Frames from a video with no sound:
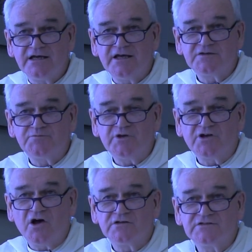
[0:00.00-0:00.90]
it's
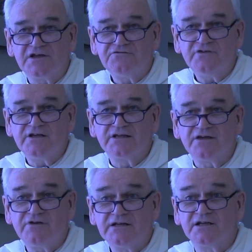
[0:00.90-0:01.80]
because they feel
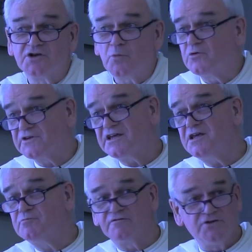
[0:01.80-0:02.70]
they've ended up with a
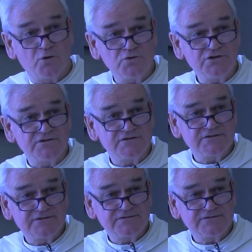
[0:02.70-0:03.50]
heap of notions